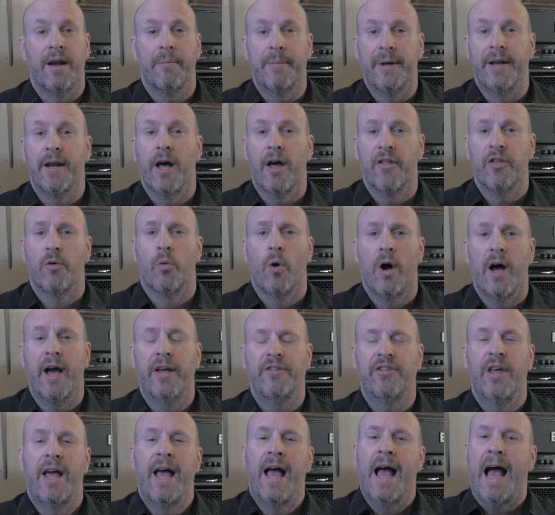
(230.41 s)
I mean,
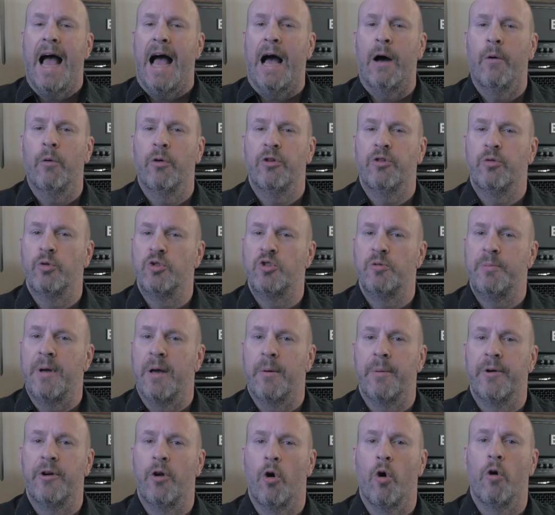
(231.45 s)
otherwise, how else would you be
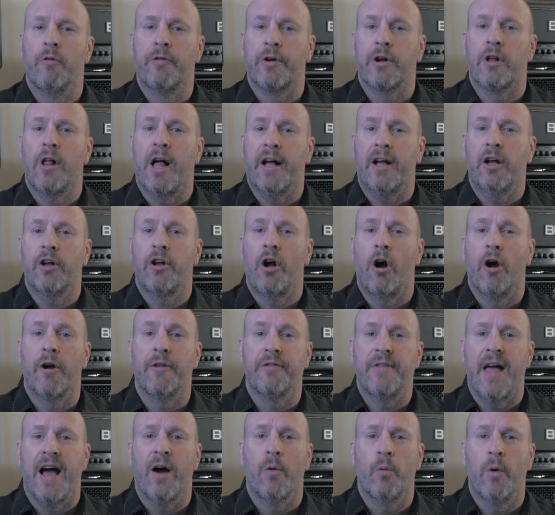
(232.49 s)
able to overclock a
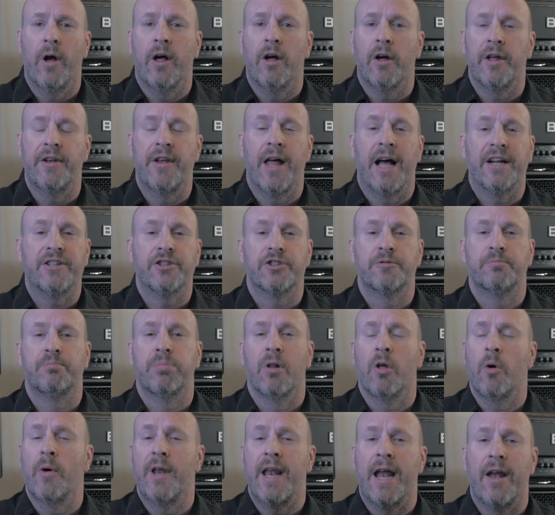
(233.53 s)
card that well and not just
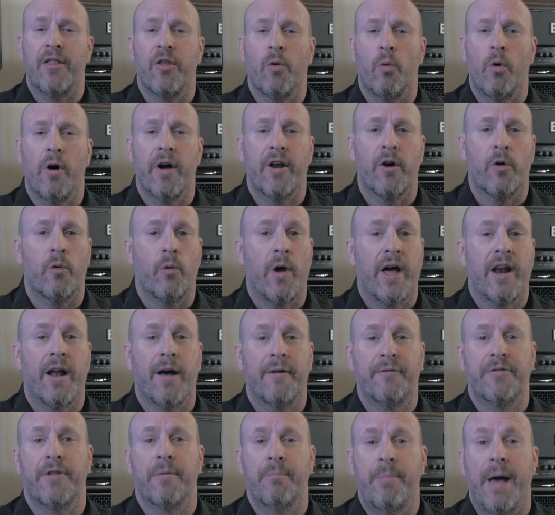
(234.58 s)
blow it out of the water right
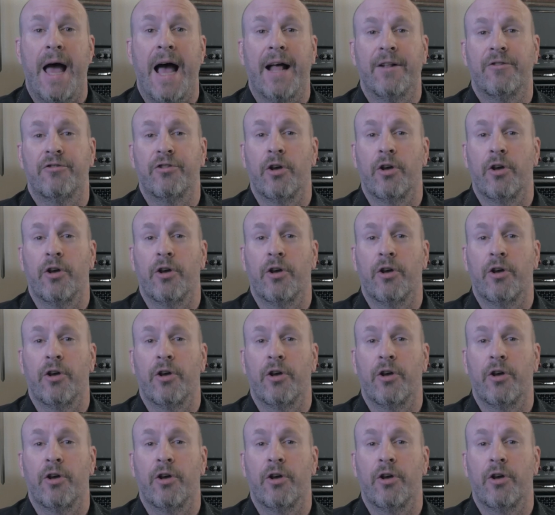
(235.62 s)
off the bat?